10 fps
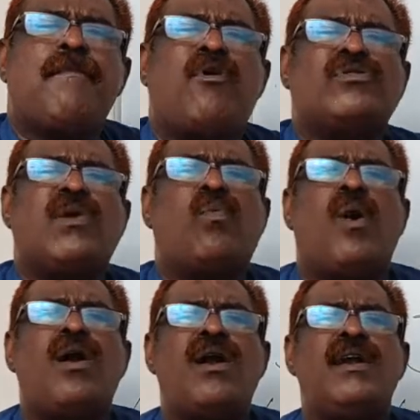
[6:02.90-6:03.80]
about the
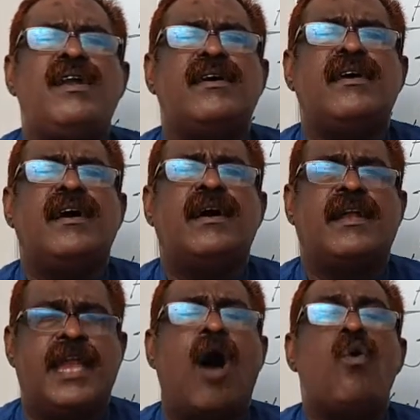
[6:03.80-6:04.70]
world
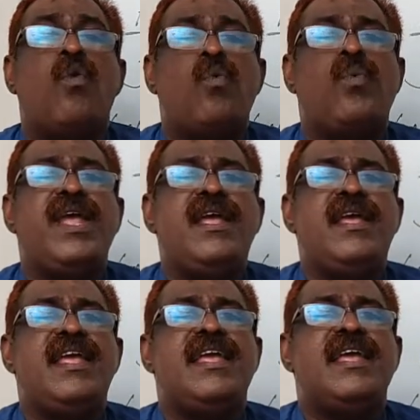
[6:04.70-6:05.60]
now
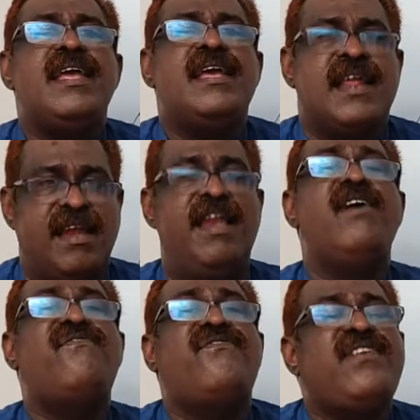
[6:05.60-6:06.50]
we
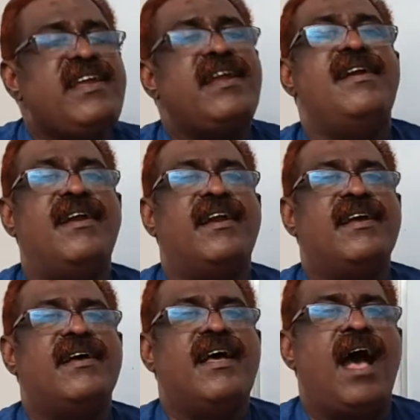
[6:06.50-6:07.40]
live in.
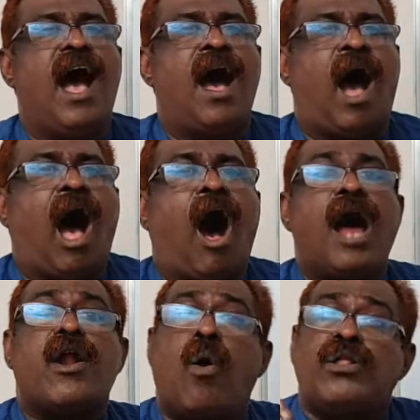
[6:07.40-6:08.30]

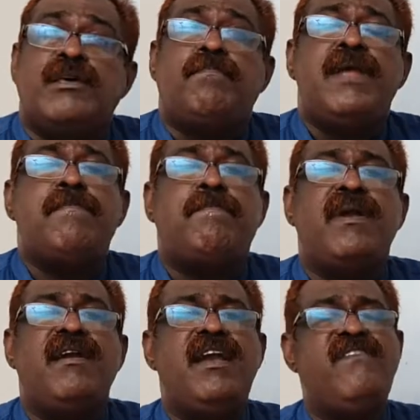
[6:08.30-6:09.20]
Are all the
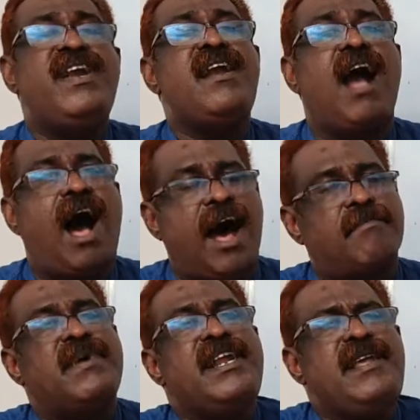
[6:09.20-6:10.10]
people living in
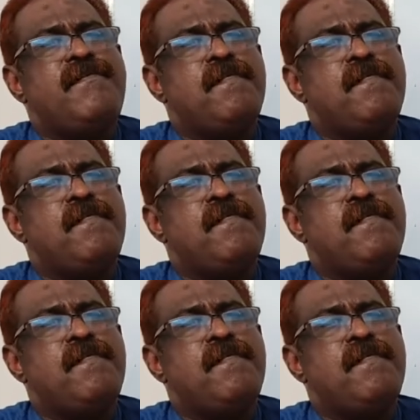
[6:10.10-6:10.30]
harmony?